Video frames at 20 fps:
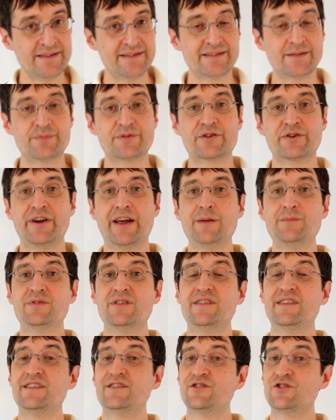subscribe to
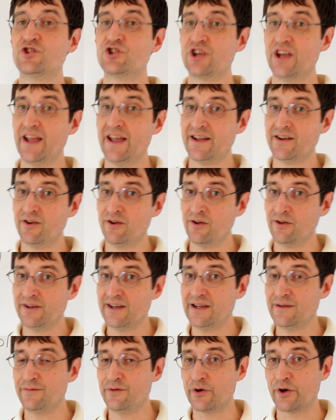this channel,
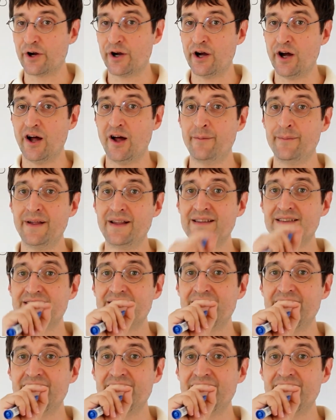leave your comments